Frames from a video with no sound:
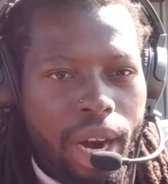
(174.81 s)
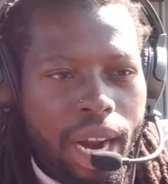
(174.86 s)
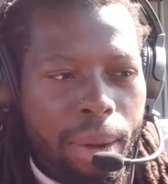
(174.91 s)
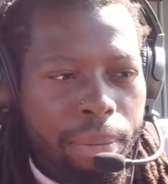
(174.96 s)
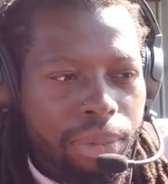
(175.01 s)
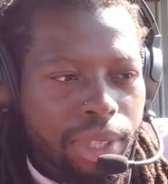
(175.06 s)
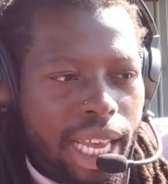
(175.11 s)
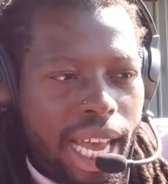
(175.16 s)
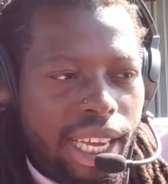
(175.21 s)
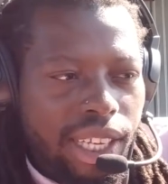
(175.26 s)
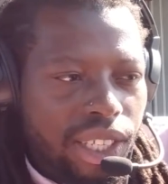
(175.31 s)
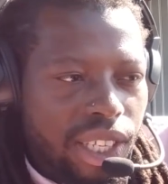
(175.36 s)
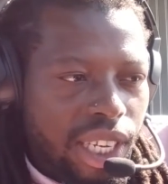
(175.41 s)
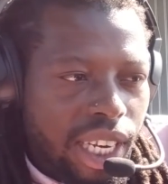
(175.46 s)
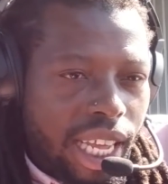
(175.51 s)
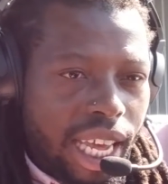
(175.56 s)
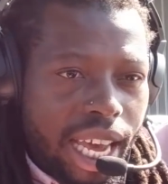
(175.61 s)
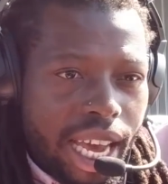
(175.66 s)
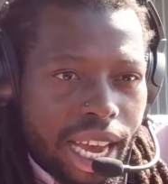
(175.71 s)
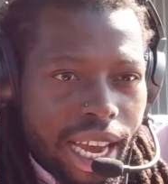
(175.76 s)
what I'm
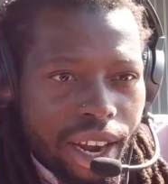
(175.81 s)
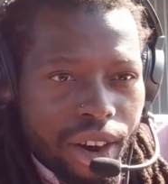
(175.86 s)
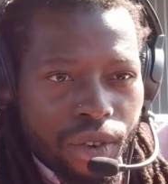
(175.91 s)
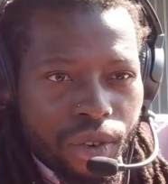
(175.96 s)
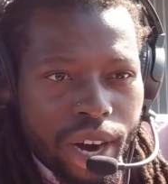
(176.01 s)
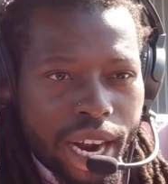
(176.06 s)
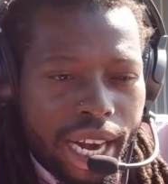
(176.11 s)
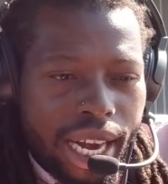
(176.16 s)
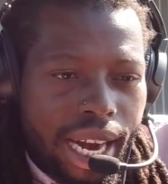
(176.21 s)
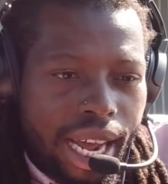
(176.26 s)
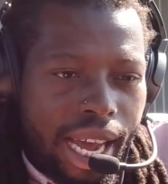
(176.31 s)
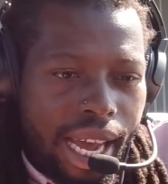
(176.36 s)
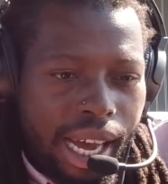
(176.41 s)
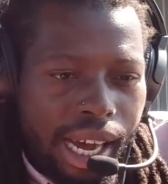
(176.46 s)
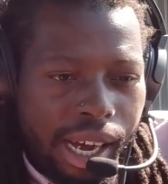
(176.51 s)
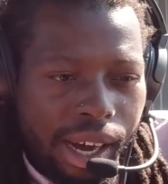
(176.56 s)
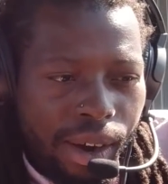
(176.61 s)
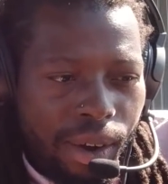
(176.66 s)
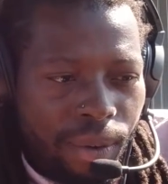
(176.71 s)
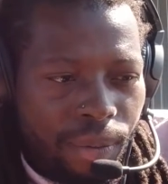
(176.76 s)
testing here right
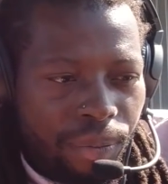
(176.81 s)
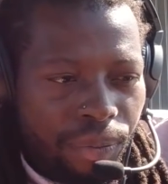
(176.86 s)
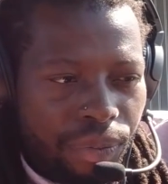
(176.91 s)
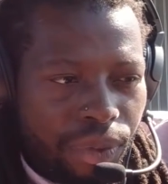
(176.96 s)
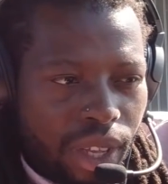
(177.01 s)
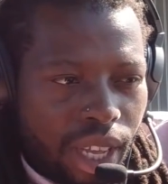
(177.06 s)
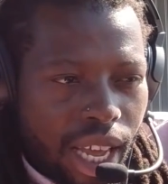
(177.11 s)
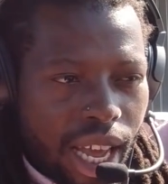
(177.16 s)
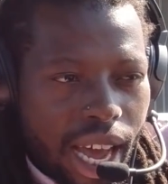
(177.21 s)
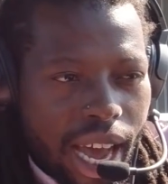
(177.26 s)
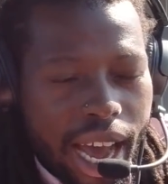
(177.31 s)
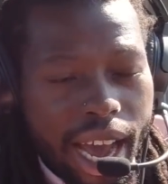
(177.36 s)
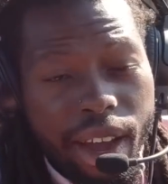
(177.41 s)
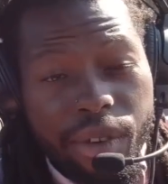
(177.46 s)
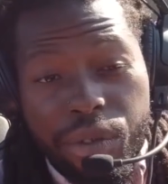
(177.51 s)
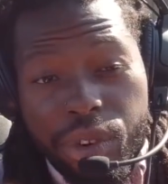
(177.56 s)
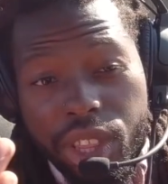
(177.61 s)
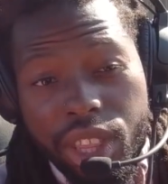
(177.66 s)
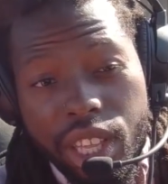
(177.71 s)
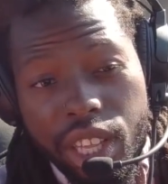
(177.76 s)
now,
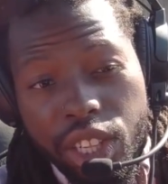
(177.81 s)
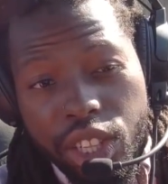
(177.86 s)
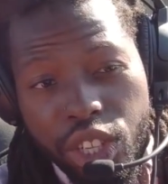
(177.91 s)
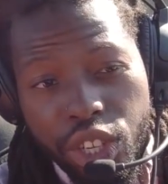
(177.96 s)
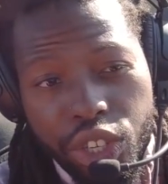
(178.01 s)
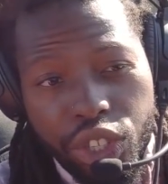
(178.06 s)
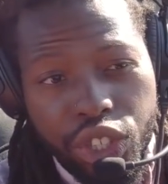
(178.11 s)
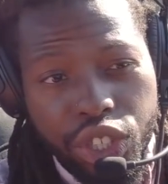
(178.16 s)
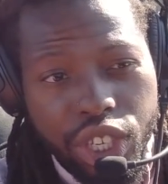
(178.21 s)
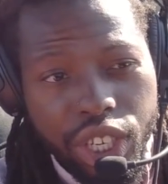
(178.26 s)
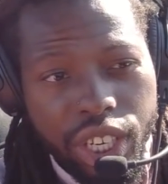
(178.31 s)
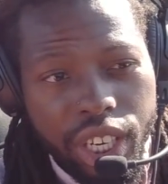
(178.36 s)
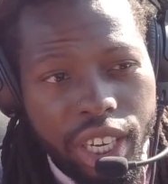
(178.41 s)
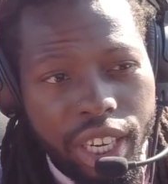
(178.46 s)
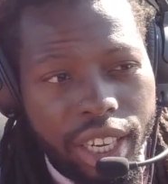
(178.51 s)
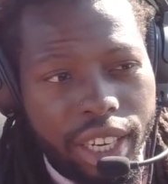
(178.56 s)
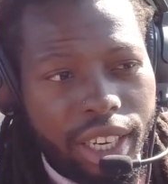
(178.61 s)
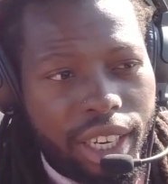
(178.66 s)
everything looks good.